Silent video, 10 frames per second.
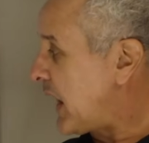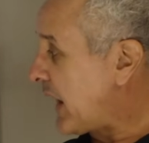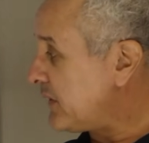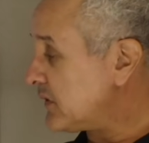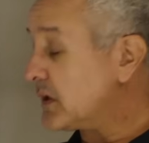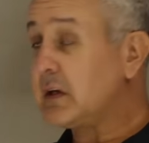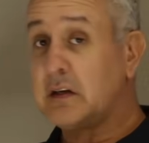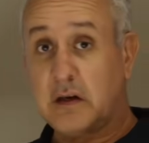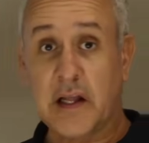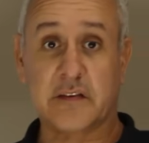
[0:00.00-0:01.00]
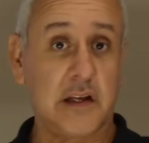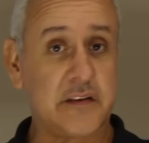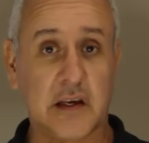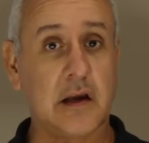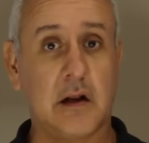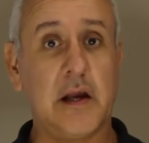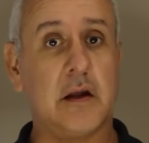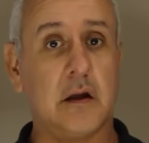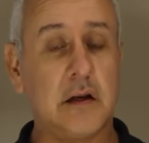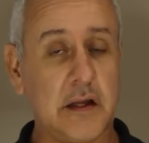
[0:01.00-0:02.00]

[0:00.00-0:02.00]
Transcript: And let's get cleaner.